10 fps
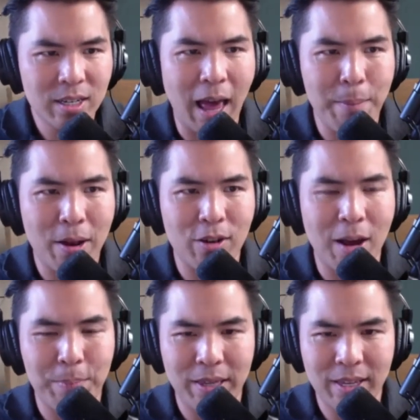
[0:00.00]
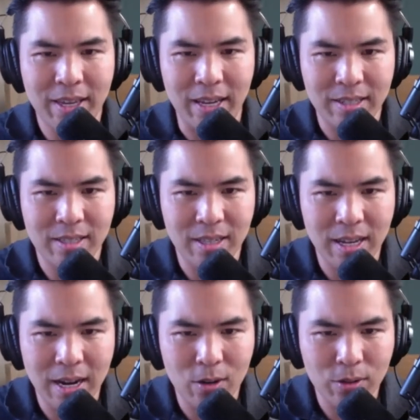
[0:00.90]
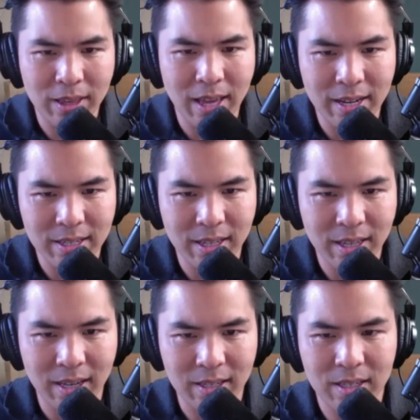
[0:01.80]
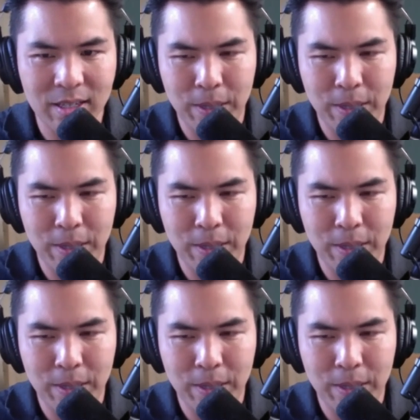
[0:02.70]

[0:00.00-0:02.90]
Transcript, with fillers: that better not be the case. And I don't think that is the case.